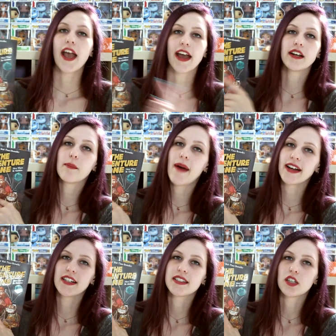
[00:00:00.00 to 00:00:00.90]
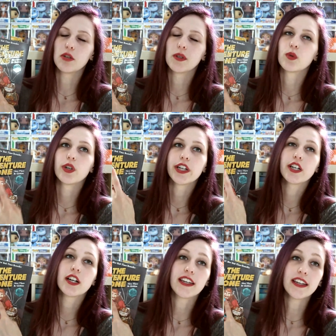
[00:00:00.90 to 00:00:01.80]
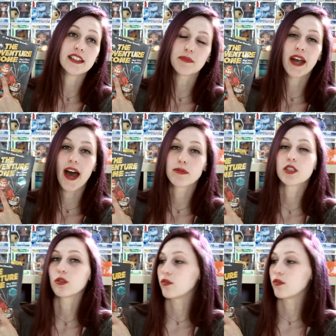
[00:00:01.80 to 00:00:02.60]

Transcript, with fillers: and Magnus the human warrior. He is my absolute